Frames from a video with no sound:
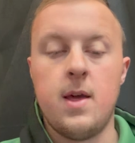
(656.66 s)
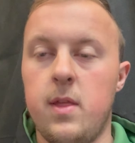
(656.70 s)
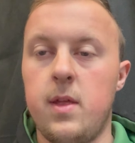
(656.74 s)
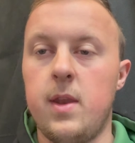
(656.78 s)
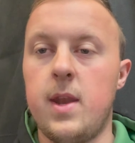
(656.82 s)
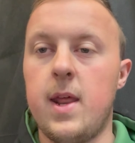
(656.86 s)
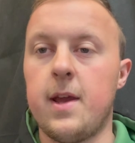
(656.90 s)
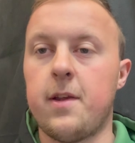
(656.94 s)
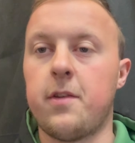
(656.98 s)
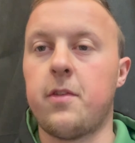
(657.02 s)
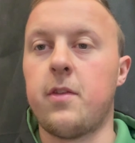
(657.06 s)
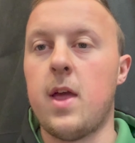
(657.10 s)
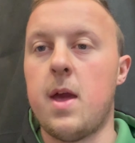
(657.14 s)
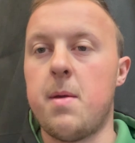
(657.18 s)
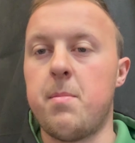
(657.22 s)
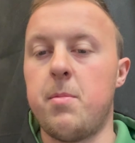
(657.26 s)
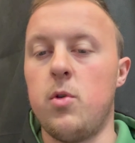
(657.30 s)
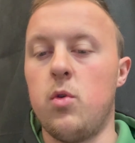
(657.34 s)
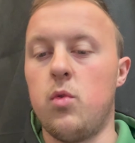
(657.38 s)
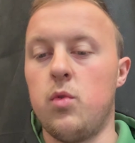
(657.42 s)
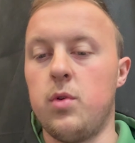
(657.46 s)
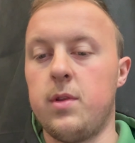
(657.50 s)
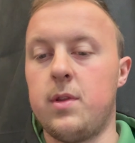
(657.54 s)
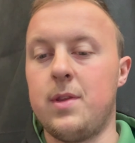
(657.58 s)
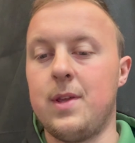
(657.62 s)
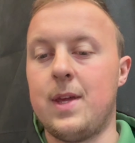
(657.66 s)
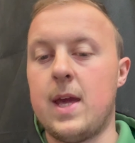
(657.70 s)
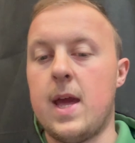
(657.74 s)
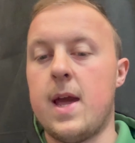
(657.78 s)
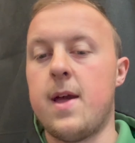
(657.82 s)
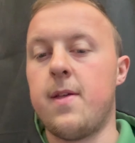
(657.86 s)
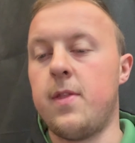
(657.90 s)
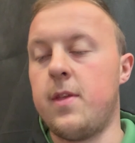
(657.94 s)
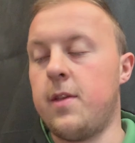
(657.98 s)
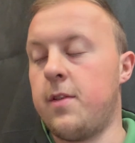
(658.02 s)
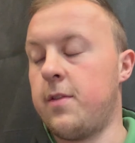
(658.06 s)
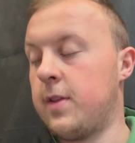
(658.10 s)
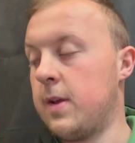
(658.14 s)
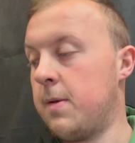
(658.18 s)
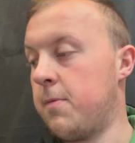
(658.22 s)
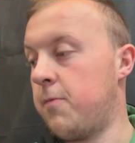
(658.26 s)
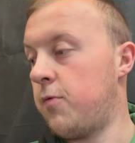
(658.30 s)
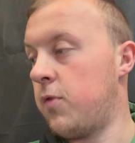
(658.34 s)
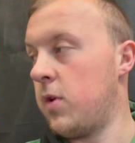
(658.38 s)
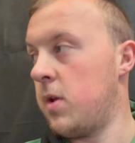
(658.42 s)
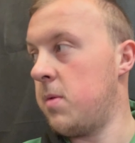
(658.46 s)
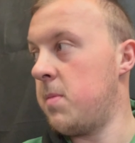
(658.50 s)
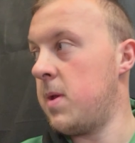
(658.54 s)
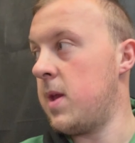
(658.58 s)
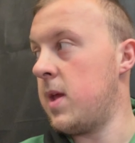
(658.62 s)
The next step in order to get this
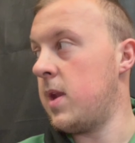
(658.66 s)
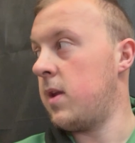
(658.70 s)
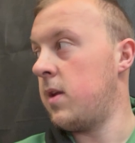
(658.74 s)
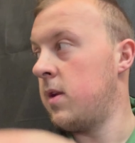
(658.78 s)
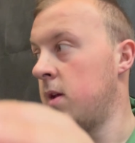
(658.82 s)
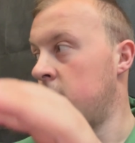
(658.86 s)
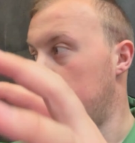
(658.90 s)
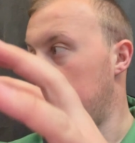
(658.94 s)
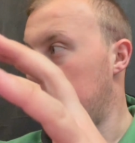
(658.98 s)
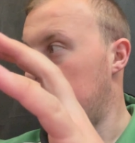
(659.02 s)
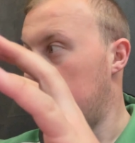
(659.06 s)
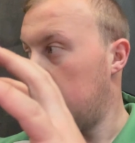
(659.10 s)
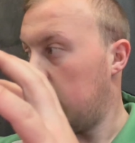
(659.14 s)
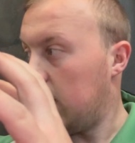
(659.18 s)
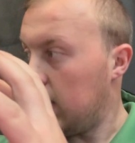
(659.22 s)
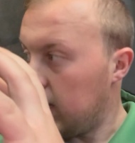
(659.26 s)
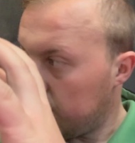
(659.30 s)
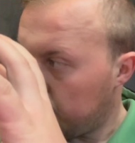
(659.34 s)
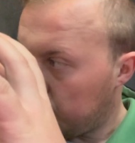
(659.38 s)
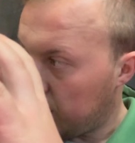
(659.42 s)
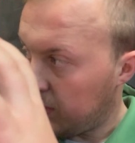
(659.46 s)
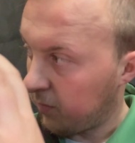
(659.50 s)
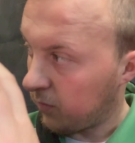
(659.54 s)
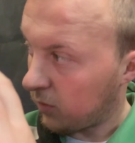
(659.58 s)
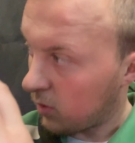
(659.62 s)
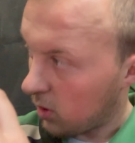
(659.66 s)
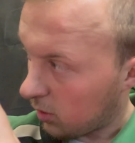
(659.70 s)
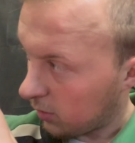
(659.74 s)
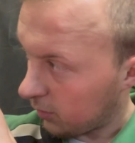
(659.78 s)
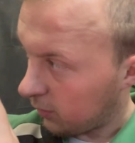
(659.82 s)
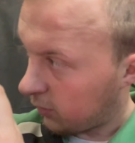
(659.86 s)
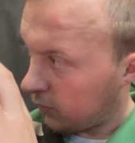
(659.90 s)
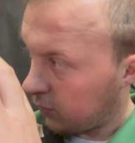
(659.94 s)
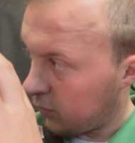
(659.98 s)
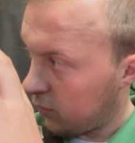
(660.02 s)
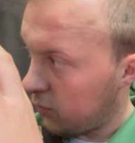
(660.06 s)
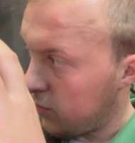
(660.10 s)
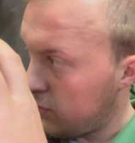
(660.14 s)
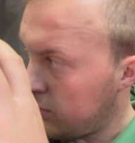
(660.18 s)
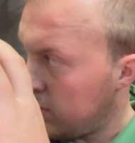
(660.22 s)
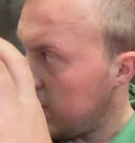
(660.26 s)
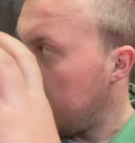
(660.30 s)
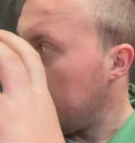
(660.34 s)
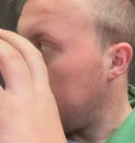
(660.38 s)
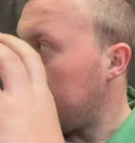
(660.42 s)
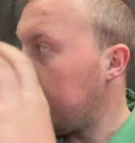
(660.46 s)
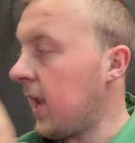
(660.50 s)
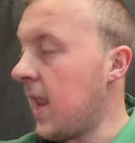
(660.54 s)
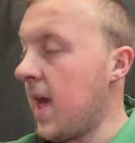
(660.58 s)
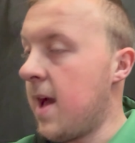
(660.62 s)
subframe in, we've got to
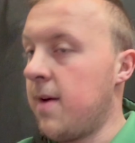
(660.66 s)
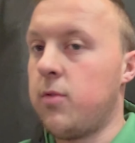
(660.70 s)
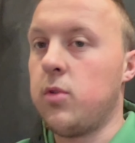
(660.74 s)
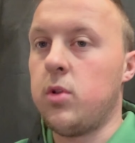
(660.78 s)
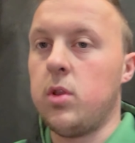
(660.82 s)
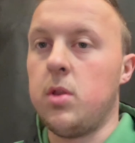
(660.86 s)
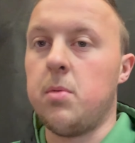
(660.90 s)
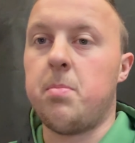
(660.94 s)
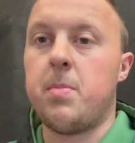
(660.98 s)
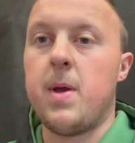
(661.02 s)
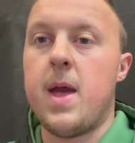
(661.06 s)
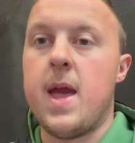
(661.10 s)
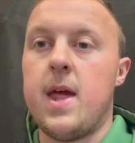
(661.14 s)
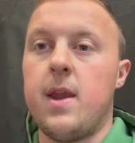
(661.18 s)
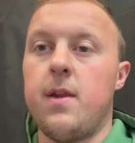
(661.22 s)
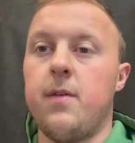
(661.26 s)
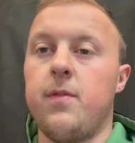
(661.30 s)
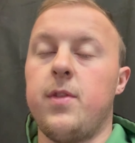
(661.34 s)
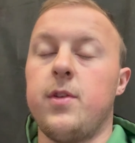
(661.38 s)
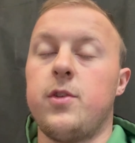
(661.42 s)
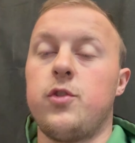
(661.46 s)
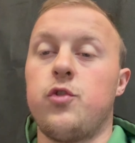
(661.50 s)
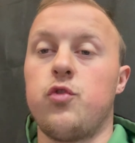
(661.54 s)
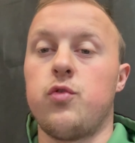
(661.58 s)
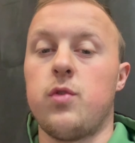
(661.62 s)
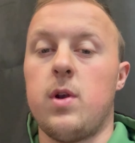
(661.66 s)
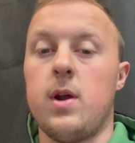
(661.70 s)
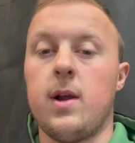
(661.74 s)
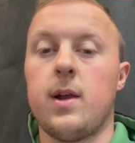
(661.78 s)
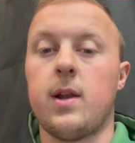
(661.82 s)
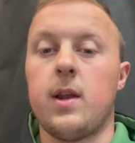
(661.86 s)
level the bed of the truck